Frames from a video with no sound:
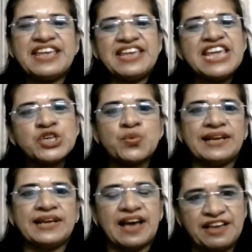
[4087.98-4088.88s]
each
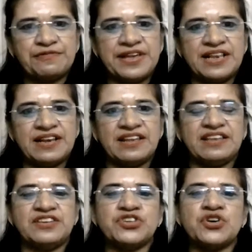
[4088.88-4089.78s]
one I feel
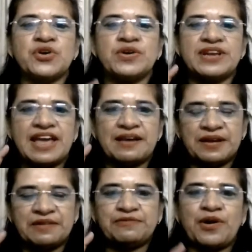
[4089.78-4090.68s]
should
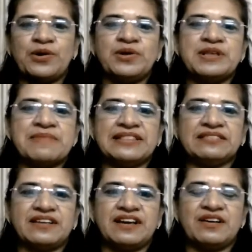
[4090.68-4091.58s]
follow the
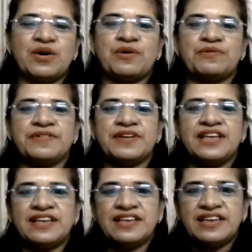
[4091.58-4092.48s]
mantra of
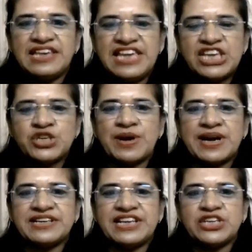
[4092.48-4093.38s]
each
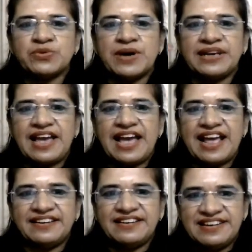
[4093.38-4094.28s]
one, teach one,
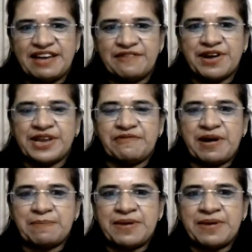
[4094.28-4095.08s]
and never give up.